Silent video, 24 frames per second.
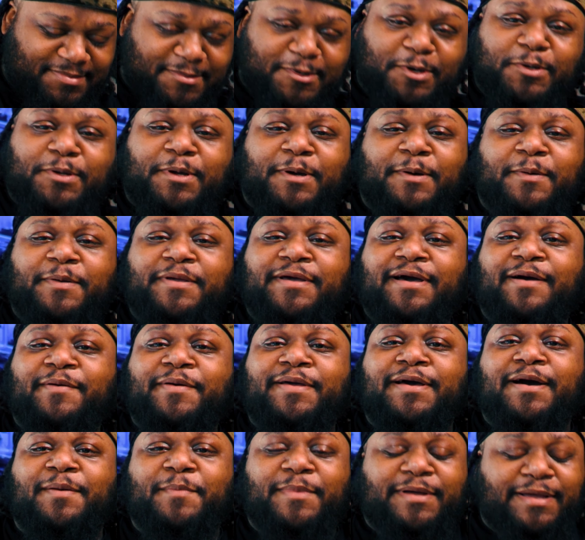Hold on, we
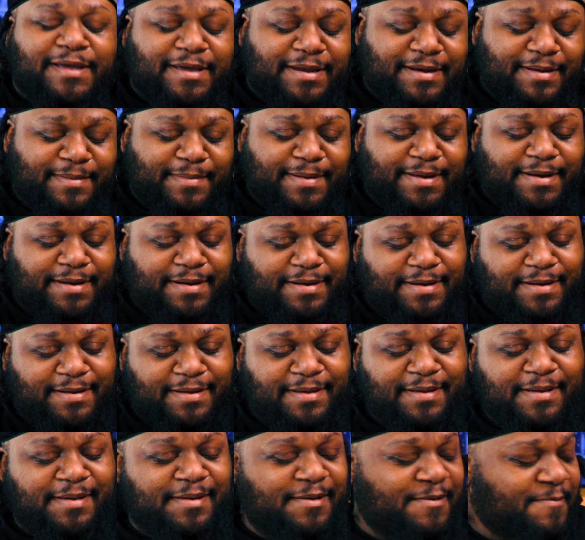almost getting all
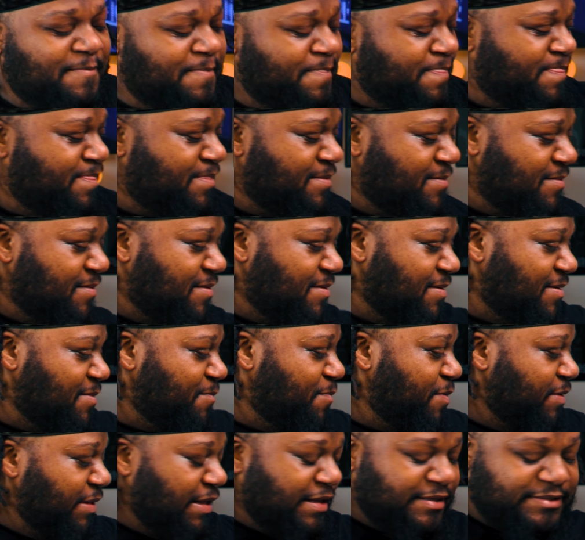that. Let
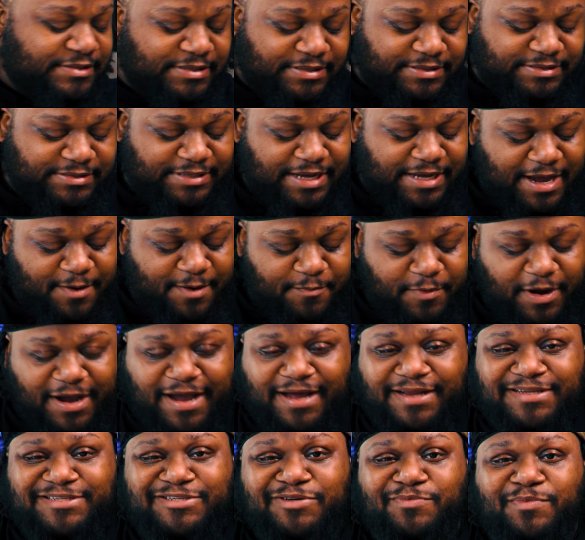me put that to the side, bro. I
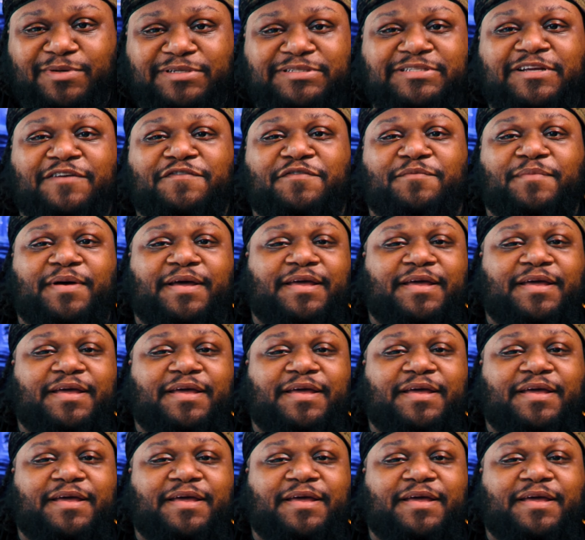got too much stuff in